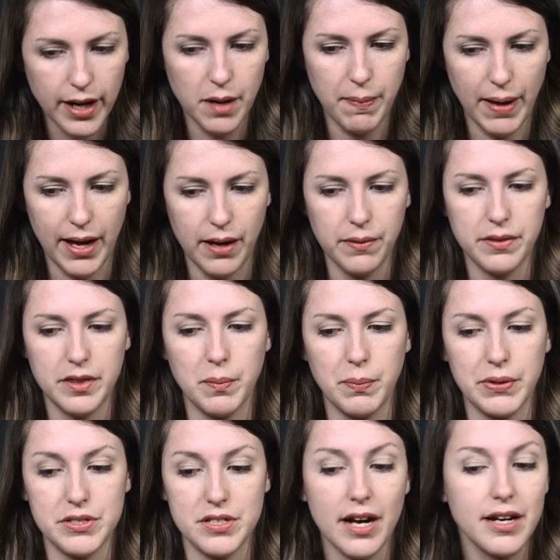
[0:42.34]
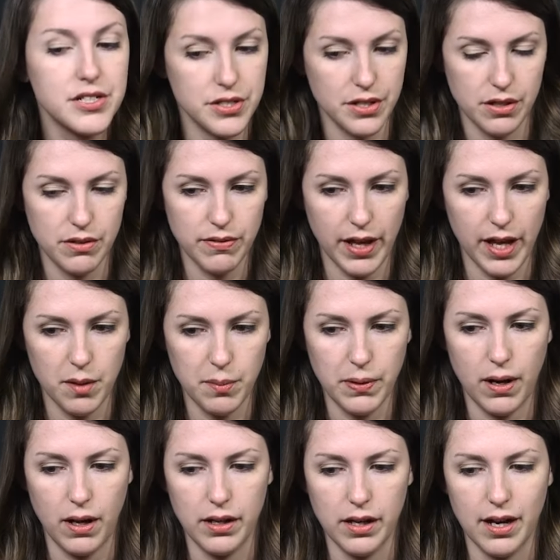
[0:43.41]
about the production of Cannibal
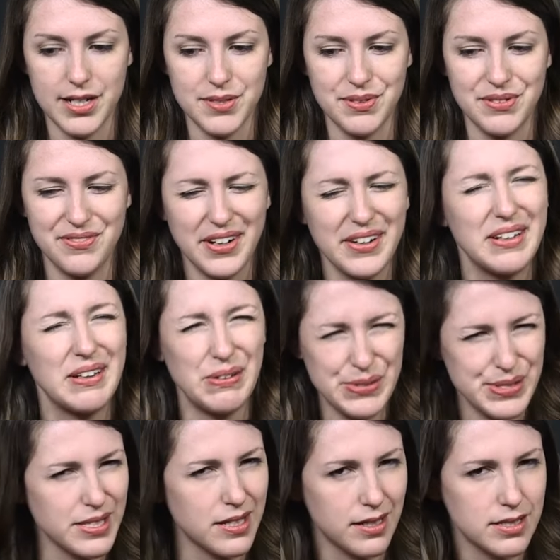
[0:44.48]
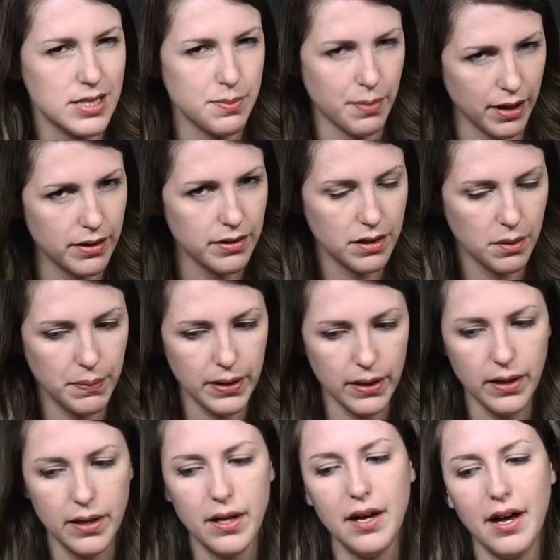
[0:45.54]
Holocaust, which very loosely inspired the
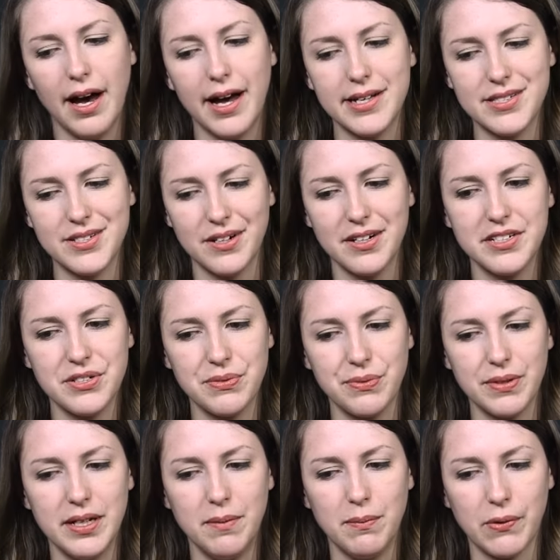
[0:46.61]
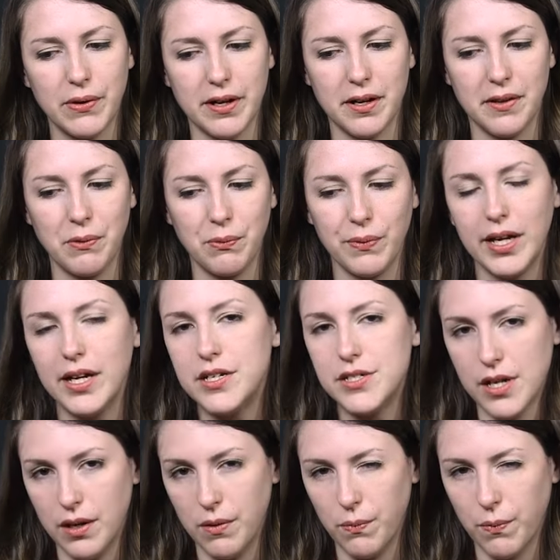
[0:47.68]
book, I started to read more on the
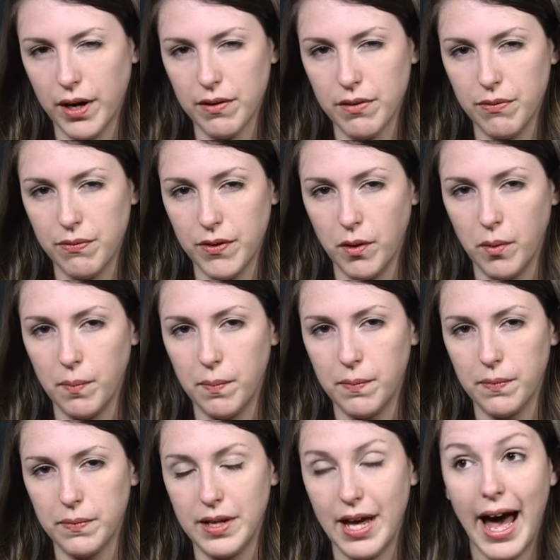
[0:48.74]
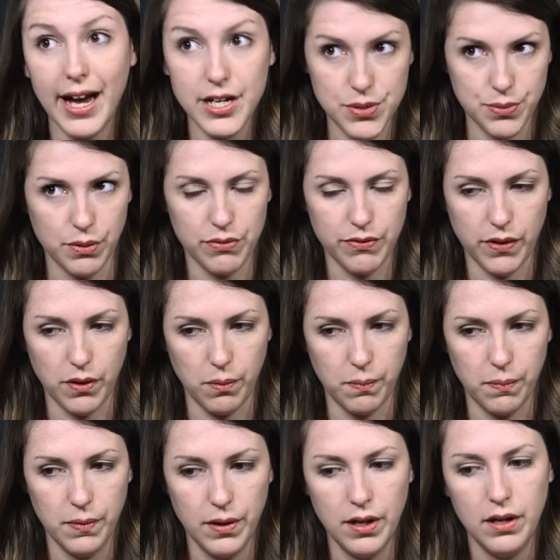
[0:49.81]
region where the film, the actual
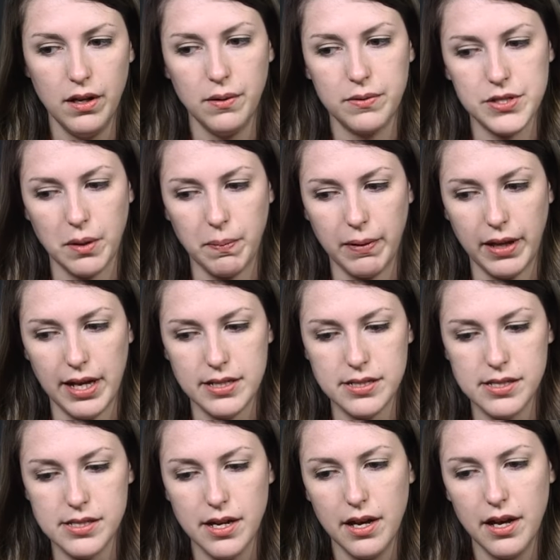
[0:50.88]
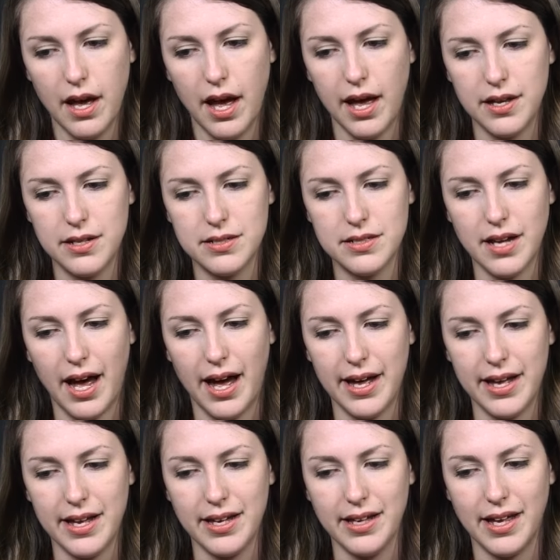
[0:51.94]
film, took place. And
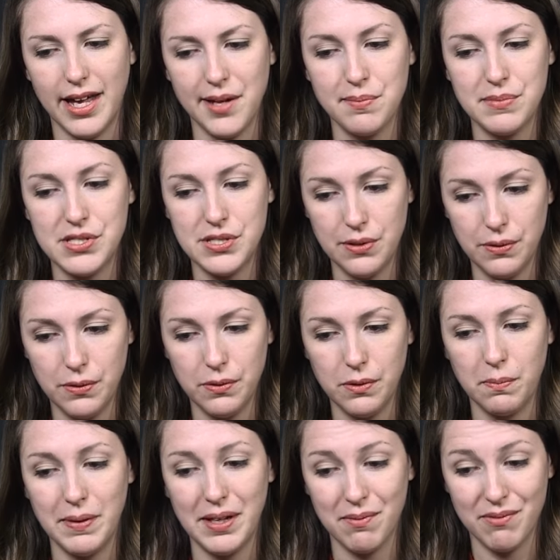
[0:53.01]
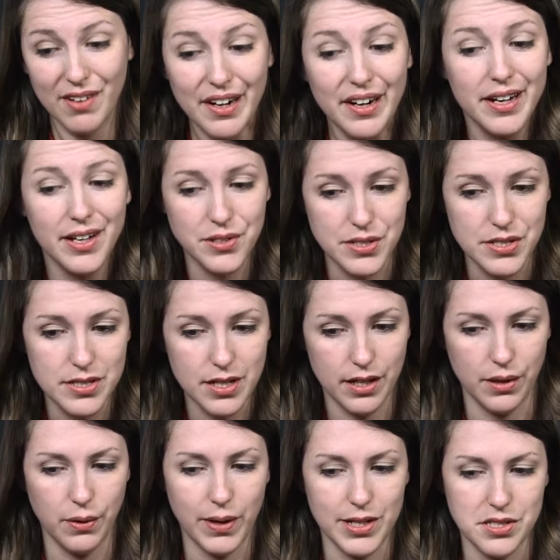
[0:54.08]
I came to become very interested
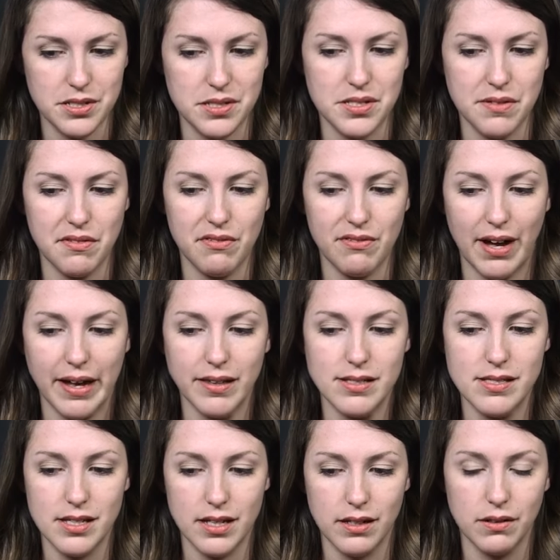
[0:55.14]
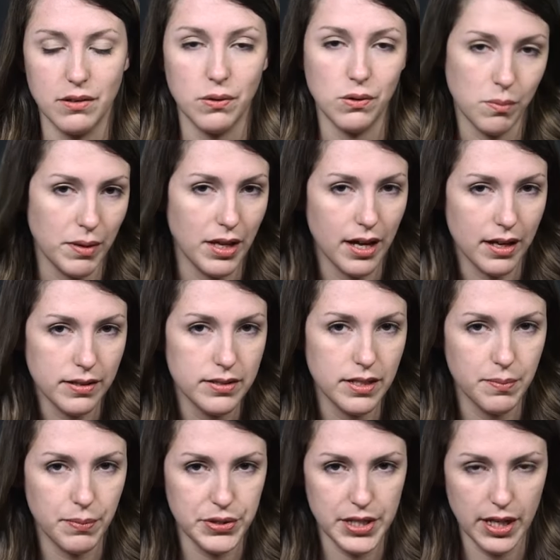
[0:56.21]
in questions of the violence in Colombia
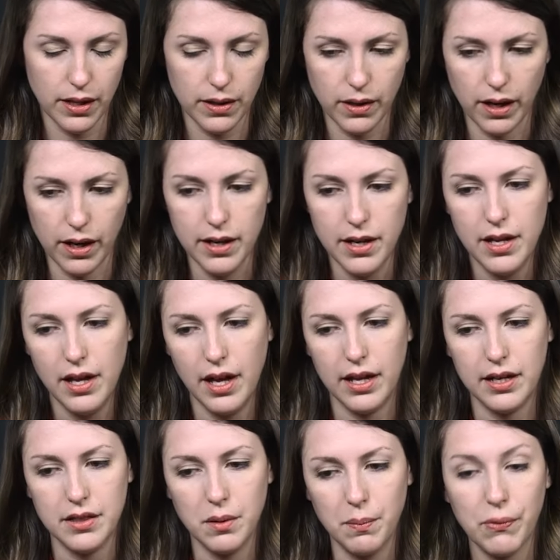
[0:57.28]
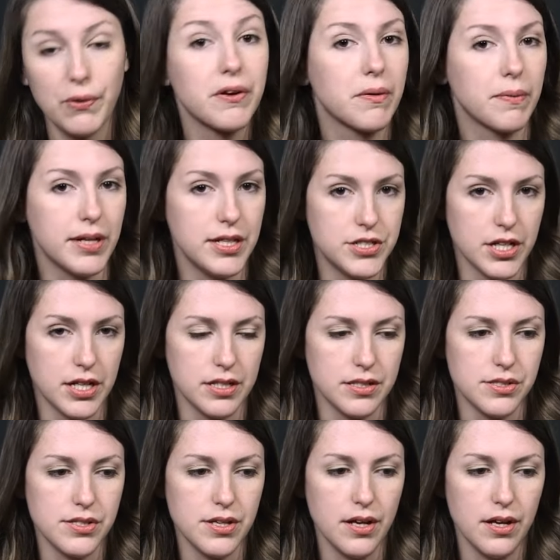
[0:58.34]
in particular, and in the border
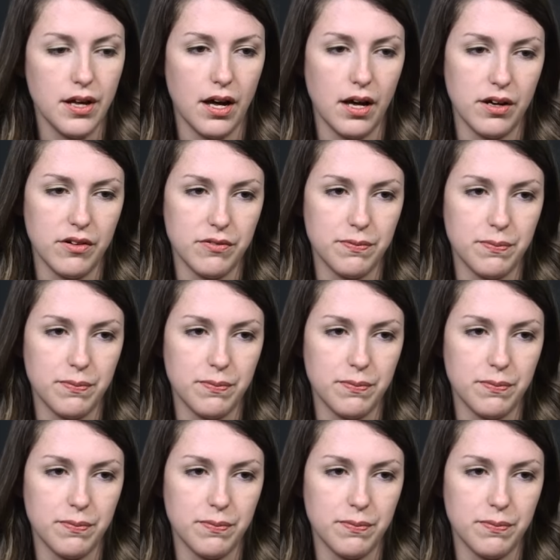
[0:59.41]
regions of